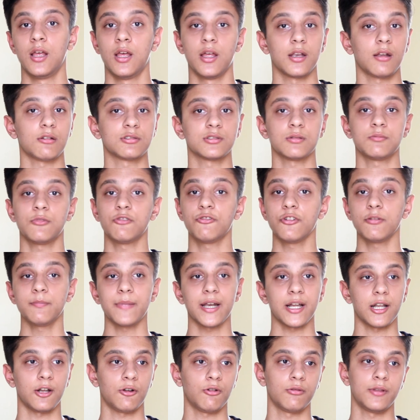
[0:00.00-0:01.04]
Now some of you
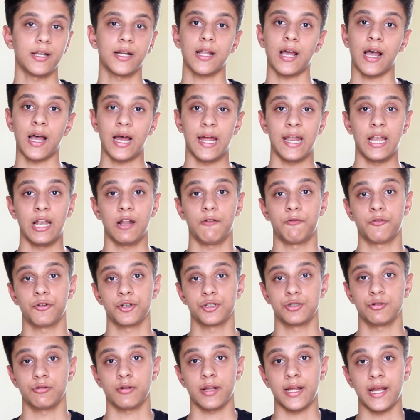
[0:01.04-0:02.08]
might know that I love to
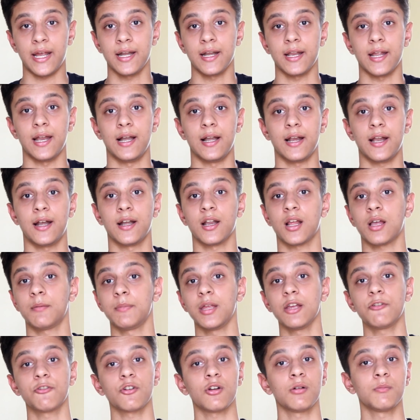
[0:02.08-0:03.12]
shoot handheld, and
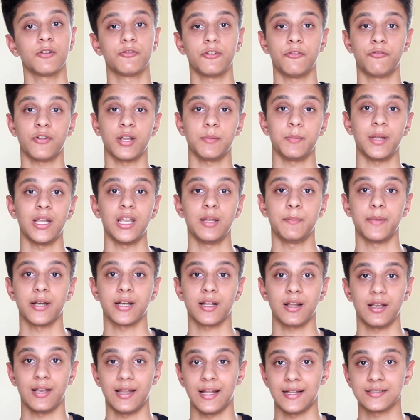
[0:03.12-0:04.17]
coming from a
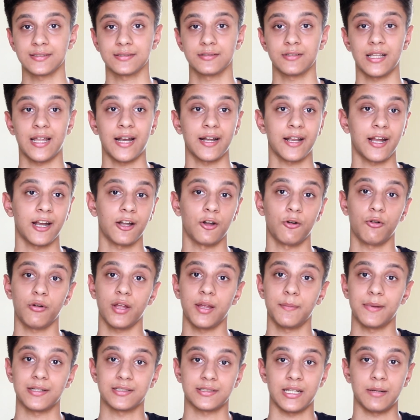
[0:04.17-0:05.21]
50mm lens that had no
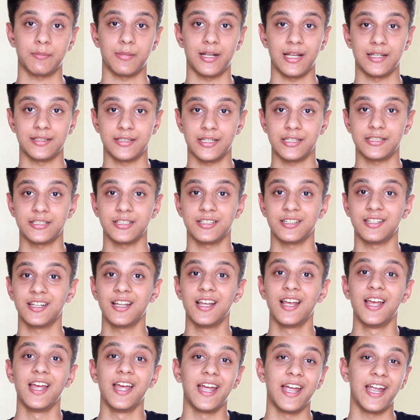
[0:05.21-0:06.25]
image stabilization,
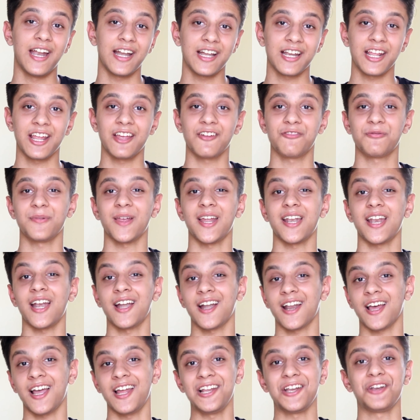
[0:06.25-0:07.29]
it gave me an
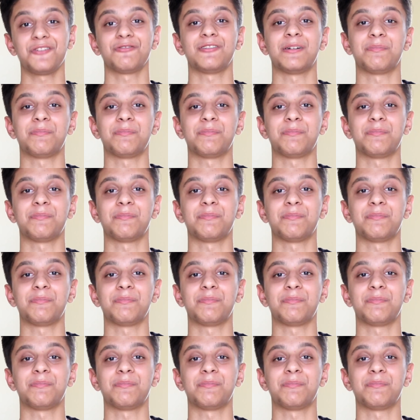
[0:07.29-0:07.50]
entirely new